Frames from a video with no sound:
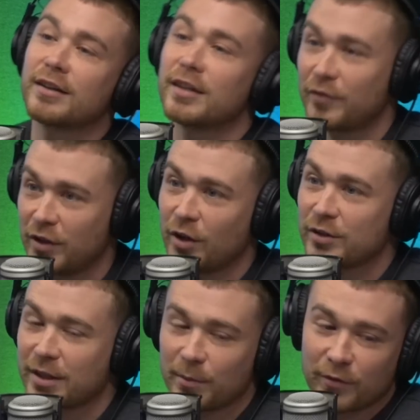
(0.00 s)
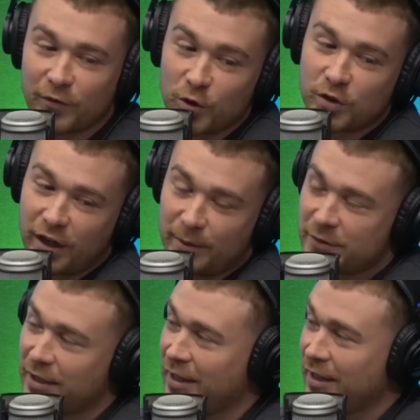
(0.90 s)
I don't know if you noticed him a few
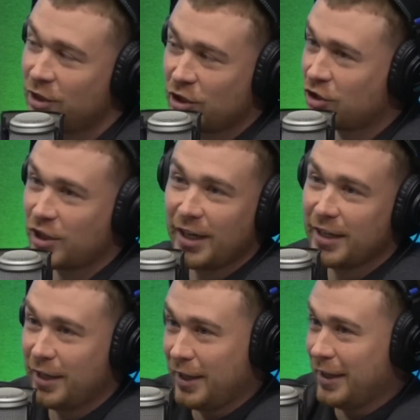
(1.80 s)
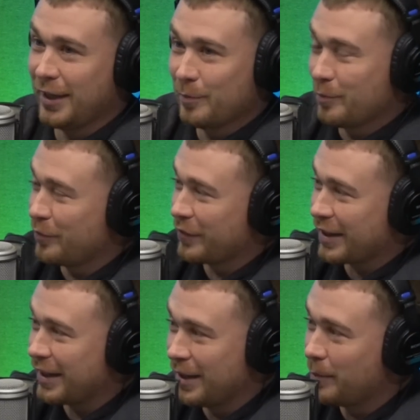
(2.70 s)
times just chilling in
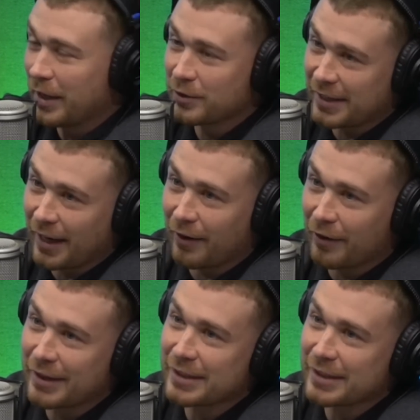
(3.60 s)
the penalty area,